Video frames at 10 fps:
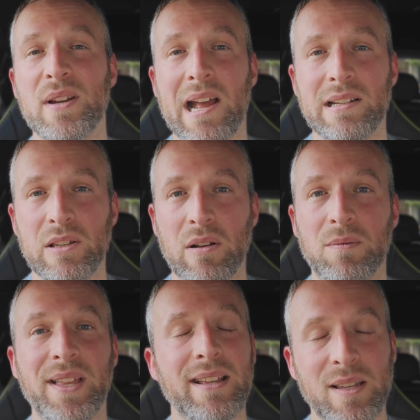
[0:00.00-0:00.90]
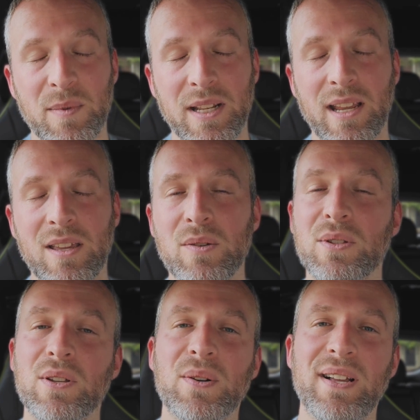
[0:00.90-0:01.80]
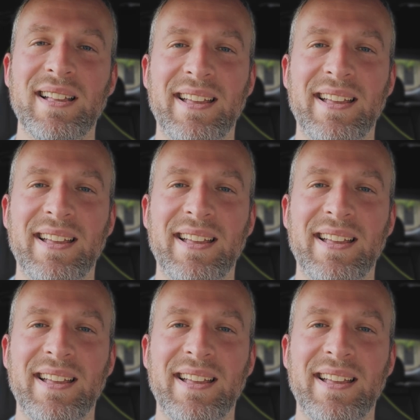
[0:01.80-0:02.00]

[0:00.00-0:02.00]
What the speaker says: not, so that is something to get used to.